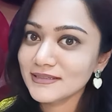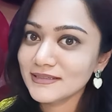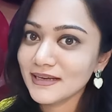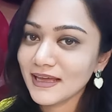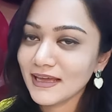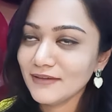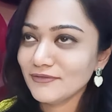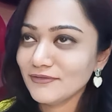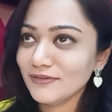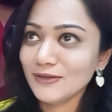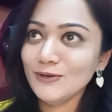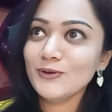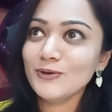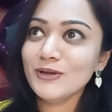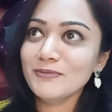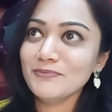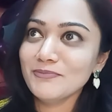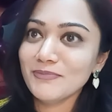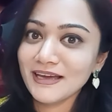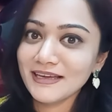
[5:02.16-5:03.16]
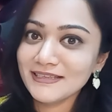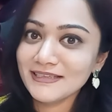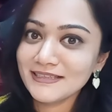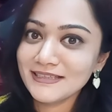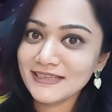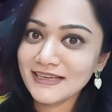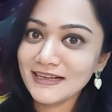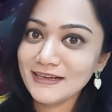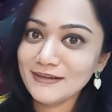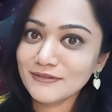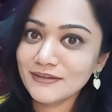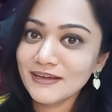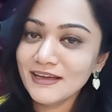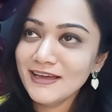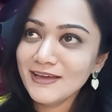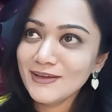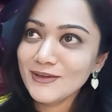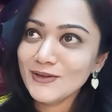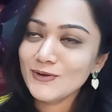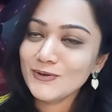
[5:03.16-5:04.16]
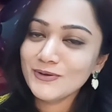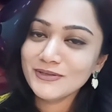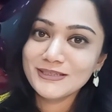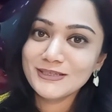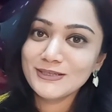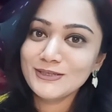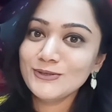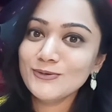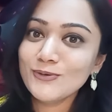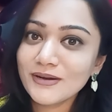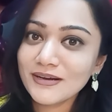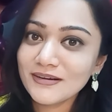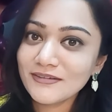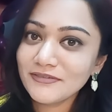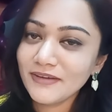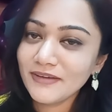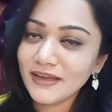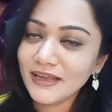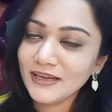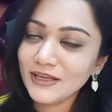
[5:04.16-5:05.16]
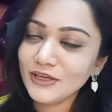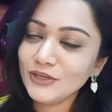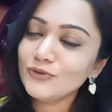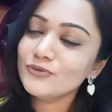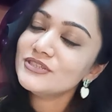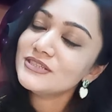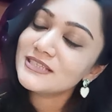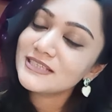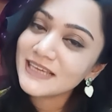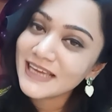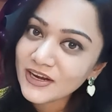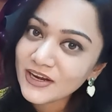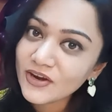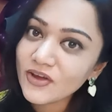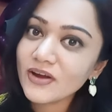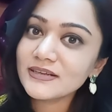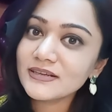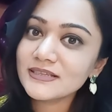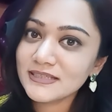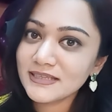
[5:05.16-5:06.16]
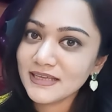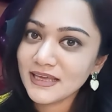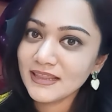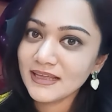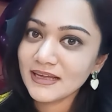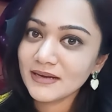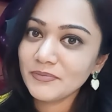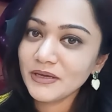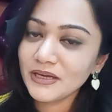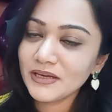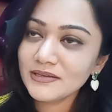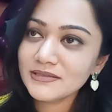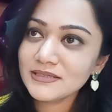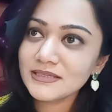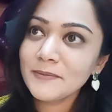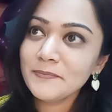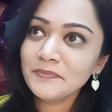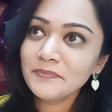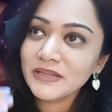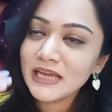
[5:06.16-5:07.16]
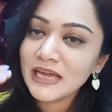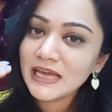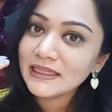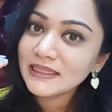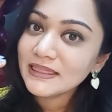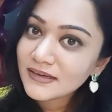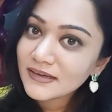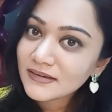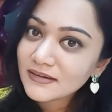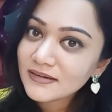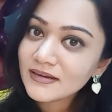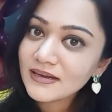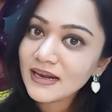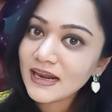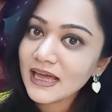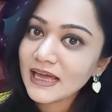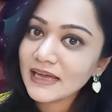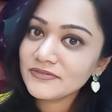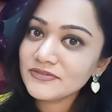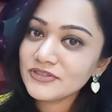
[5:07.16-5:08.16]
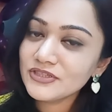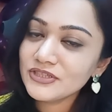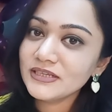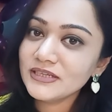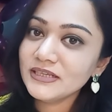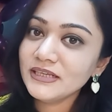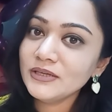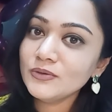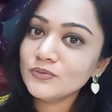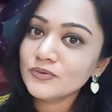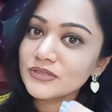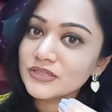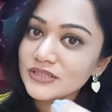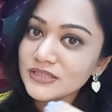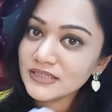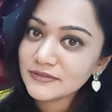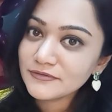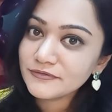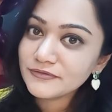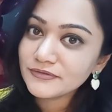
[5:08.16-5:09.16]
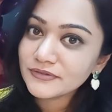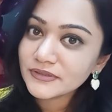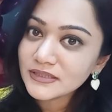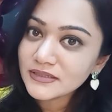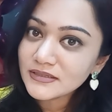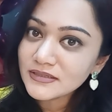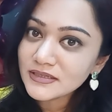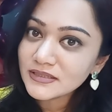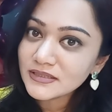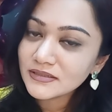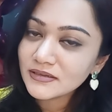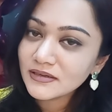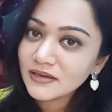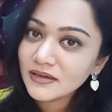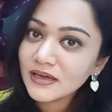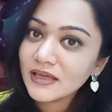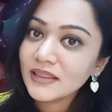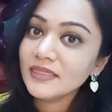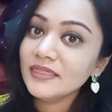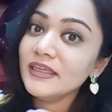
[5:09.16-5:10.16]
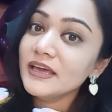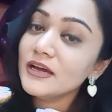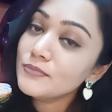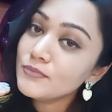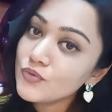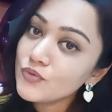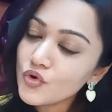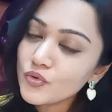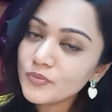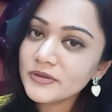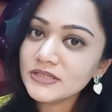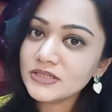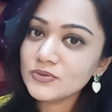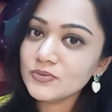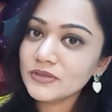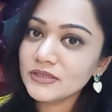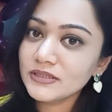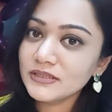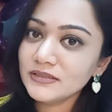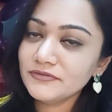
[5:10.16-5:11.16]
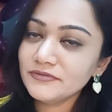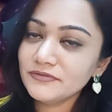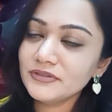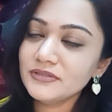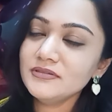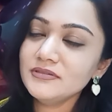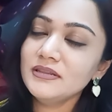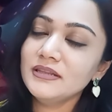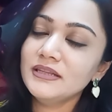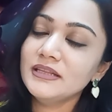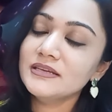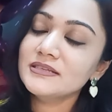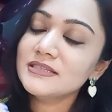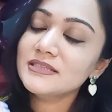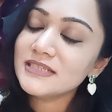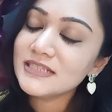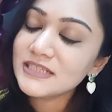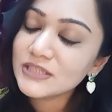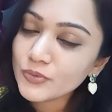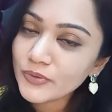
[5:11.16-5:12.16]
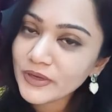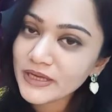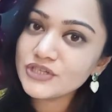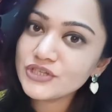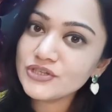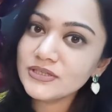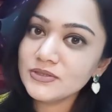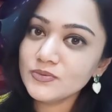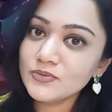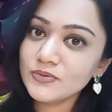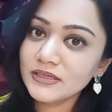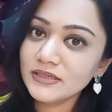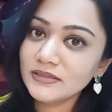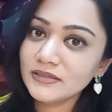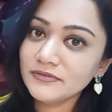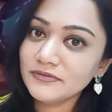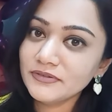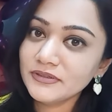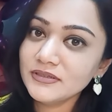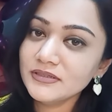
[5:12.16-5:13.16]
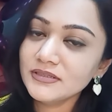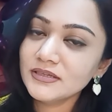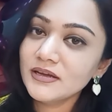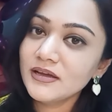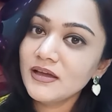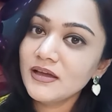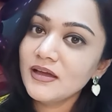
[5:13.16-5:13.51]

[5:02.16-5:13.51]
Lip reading: his life and look at myself, it's a total failure. You just cannot say that, because their life journey was different, their moments were different, their situations were different